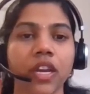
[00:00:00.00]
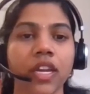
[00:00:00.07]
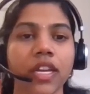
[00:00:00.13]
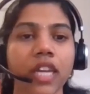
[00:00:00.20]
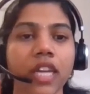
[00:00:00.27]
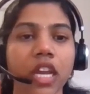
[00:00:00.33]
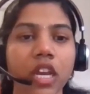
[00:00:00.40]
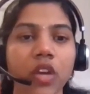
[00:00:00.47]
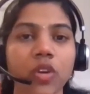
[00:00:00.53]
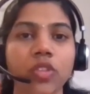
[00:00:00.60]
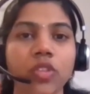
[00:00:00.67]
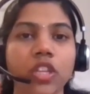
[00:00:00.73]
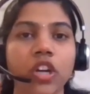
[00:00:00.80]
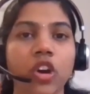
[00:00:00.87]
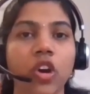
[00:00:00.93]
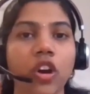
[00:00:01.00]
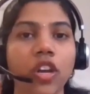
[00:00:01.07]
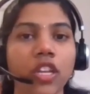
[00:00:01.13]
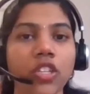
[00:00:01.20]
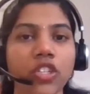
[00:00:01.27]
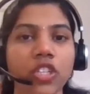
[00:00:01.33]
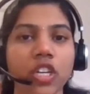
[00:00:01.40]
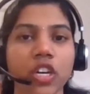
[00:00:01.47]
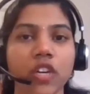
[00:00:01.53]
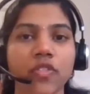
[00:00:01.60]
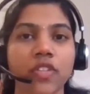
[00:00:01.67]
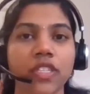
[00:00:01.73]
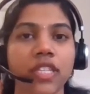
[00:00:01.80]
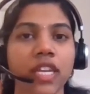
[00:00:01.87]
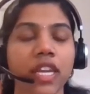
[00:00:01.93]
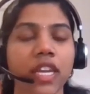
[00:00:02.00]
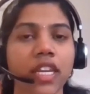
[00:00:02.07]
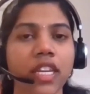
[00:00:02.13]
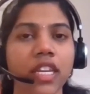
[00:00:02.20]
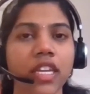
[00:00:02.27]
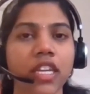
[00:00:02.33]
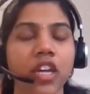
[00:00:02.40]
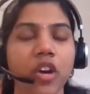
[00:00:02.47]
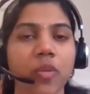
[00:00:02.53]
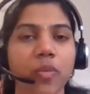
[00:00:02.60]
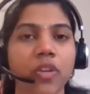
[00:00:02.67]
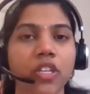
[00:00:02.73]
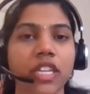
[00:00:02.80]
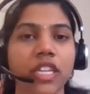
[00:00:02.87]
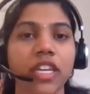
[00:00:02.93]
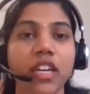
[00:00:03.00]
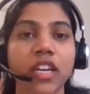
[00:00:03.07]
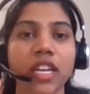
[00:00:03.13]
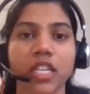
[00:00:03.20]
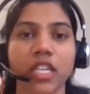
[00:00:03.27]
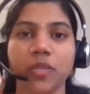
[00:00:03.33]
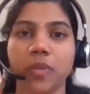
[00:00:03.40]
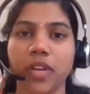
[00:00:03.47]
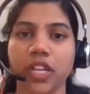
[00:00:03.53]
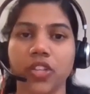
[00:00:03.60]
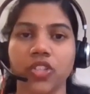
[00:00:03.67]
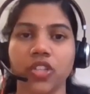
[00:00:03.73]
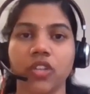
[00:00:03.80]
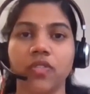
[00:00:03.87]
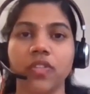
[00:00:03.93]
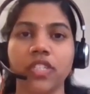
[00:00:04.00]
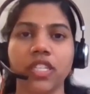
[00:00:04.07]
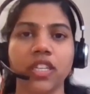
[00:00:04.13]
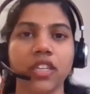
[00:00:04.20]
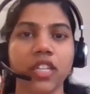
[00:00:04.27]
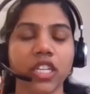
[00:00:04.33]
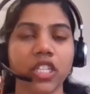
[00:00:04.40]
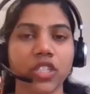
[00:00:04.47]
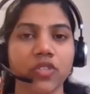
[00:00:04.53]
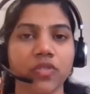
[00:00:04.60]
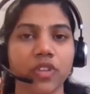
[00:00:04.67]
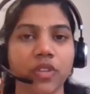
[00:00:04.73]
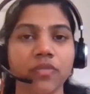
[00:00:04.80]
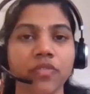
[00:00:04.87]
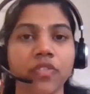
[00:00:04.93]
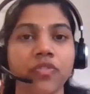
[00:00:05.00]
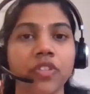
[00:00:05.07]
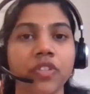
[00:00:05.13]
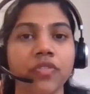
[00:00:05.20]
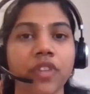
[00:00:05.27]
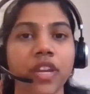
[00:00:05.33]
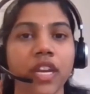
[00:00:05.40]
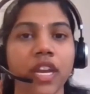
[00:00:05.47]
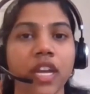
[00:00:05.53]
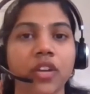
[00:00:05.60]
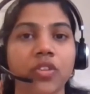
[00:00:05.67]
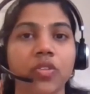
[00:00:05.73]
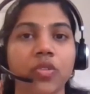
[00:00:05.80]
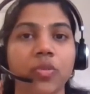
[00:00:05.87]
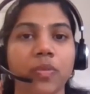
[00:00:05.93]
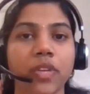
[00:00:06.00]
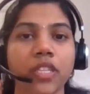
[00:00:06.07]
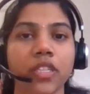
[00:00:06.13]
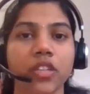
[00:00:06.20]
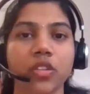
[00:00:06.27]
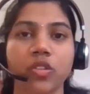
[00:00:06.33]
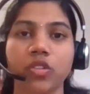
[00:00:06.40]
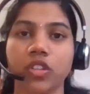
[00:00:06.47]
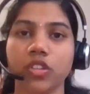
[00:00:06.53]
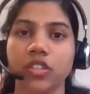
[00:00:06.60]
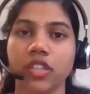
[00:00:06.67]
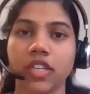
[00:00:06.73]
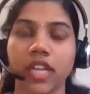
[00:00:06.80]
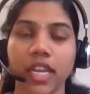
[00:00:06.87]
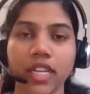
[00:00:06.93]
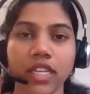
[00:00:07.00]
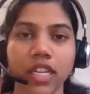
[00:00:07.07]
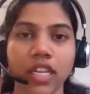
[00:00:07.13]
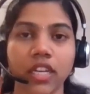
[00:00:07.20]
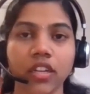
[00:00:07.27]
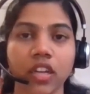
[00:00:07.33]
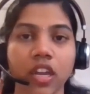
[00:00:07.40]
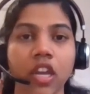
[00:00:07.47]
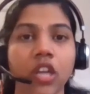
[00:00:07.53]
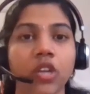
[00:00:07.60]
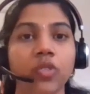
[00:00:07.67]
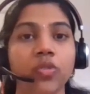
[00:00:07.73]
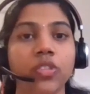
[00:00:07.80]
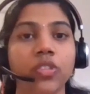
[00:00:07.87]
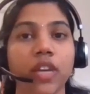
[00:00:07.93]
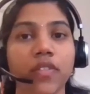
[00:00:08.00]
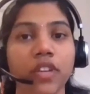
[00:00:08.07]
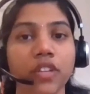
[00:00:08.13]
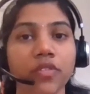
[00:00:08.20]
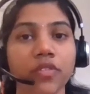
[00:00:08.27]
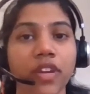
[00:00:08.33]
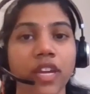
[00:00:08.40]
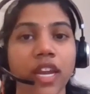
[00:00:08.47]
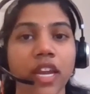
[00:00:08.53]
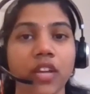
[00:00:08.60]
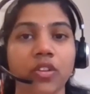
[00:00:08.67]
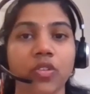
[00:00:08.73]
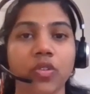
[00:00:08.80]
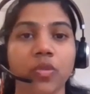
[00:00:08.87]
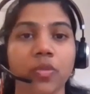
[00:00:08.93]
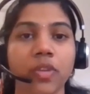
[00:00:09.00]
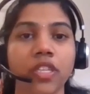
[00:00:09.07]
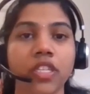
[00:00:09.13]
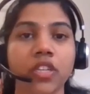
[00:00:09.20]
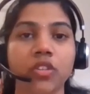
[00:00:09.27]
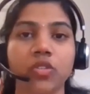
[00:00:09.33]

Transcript: Now, the orange curve is the Indian government yearly expenditure, which increased from 55 lakh crore rupees in 2019 to 75 lakh crore rupees in